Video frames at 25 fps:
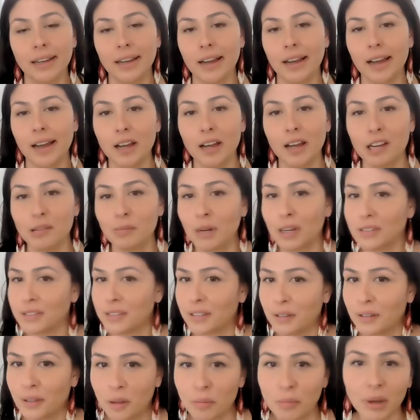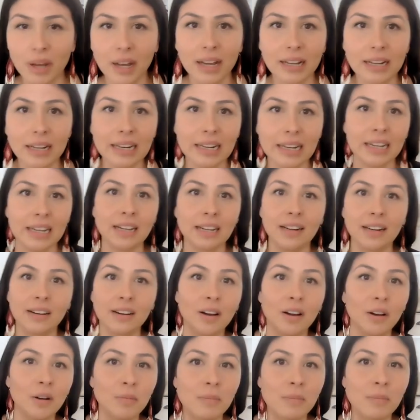also the body and
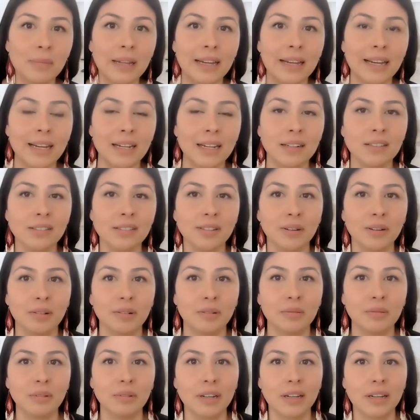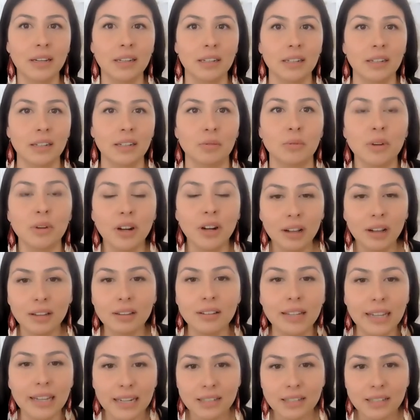homeland. So we're
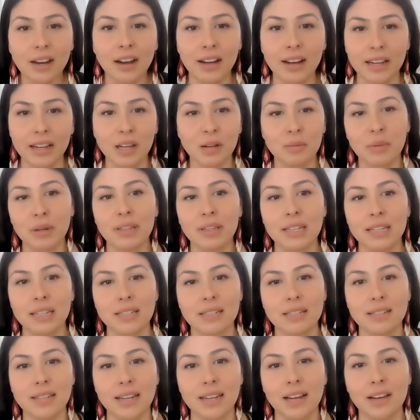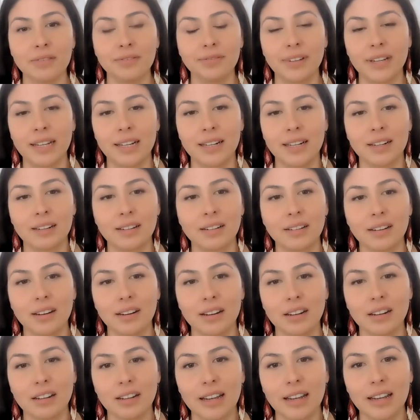all like talking about this stuff, and
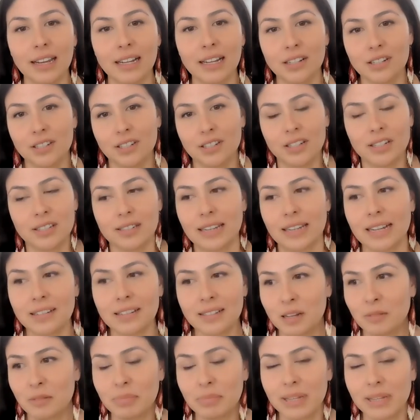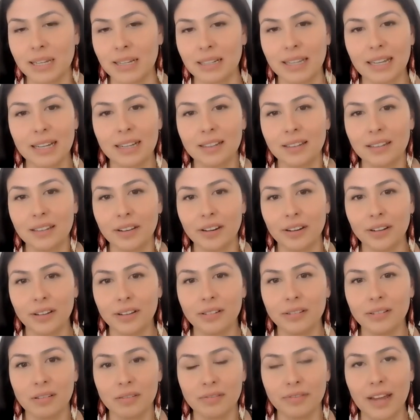it just ends up being like a
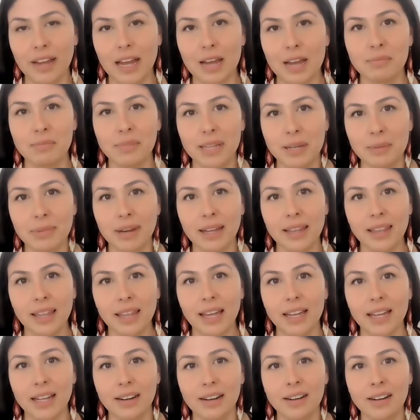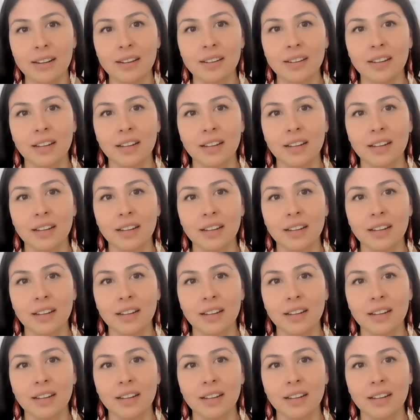little family by the end.